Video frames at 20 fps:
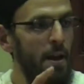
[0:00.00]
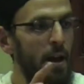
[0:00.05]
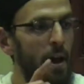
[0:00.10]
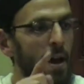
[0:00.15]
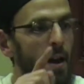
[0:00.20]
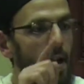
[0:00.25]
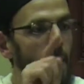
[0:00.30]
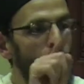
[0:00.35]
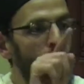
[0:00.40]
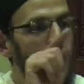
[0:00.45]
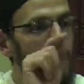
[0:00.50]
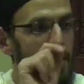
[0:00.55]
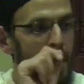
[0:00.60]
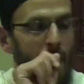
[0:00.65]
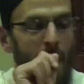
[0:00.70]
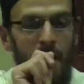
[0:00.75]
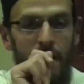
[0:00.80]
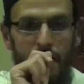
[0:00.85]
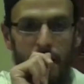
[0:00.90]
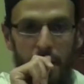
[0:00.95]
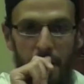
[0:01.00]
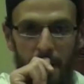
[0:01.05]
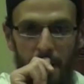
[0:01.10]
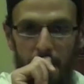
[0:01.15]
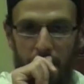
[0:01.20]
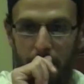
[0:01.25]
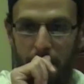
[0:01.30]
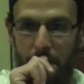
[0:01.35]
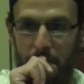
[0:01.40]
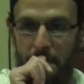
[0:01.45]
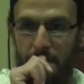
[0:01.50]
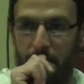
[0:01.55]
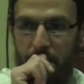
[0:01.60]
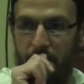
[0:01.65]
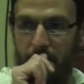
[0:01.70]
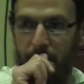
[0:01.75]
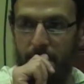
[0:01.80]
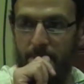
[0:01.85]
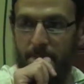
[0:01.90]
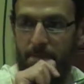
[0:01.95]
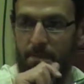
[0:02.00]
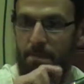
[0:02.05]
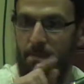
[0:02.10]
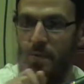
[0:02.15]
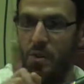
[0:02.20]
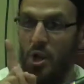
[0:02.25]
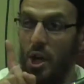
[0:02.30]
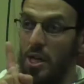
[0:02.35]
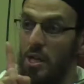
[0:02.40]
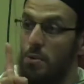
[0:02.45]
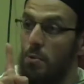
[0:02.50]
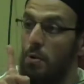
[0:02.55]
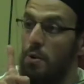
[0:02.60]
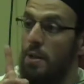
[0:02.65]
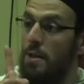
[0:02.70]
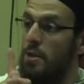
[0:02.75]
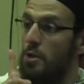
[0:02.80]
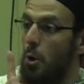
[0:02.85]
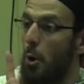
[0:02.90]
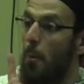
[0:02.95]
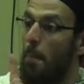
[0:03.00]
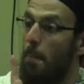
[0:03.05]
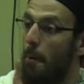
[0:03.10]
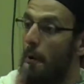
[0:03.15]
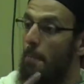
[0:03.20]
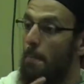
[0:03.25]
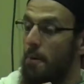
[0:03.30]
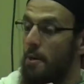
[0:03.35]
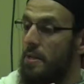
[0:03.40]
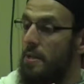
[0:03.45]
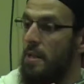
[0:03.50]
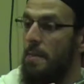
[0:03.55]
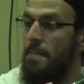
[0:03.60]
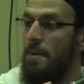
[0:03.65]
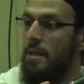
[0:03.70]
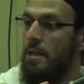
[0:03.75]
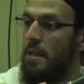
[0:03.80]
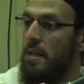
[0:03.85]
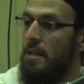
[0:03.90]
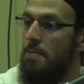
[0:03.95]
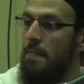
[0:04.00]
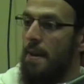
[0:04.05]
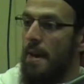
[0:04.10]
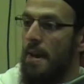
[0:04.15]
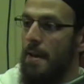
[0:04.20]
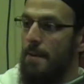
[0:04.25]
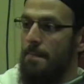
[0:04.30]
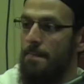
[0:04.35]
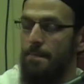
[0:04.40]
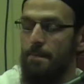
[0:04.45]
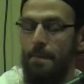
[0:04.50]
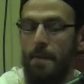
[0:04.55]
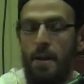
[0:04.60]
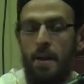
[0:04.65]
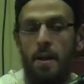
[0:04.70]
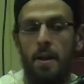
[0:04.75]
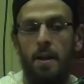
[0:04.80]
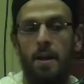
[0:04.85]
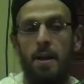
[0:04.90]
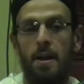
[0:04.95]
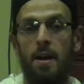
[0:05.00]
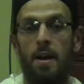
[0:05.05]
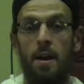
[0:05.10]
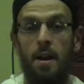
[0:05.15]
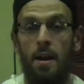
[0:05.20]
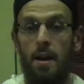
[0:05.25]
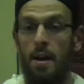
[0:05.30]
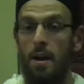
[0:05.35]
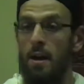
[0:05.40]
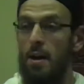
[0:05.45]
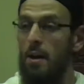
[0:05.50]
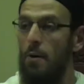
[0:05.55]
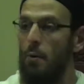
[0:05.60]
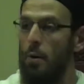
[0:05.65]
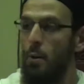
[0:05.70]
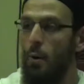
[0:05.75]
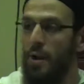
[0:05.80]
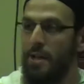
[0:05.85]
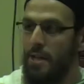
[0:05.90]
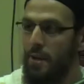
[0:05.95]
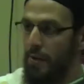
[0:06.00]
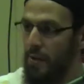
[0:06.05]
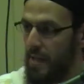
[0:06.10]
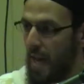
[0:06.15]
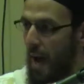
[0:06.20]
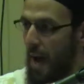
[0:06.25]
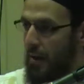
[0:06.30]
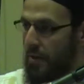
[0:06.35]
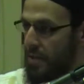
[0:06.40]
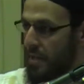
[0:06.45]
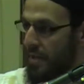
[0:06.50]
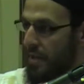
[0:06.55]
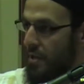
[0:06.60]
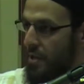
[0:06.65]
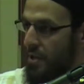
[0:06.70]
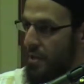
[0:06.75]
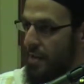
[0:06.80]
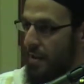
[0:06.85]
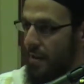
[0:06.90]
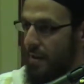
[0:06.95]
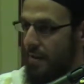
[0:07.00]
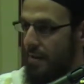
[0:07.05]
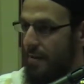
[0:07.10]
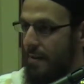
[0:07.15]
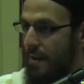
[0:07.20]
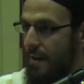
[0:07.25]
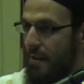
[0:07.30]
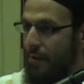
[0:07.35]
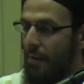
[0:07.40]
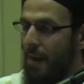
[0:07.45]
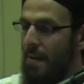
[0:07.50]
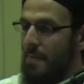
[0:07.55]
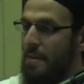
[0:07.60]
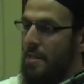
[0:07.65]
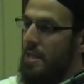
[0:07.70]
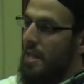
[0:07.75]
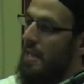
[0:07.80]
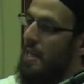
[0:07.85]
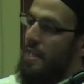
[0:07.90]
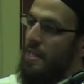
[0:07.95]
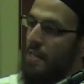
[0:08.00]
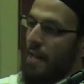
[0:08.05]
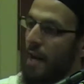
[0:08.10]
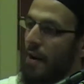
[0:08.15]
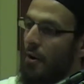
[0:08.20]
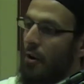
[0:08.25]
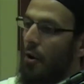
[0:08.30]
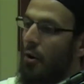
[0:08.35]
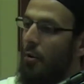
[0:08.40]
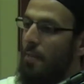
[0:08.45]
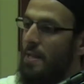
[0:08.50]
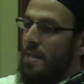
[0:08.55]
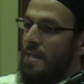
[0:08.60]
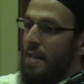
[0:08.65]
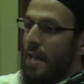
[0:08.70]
And I went to Ankara just with the sole purpose to meet this man. We went to his house initially. His family said he's not home, he's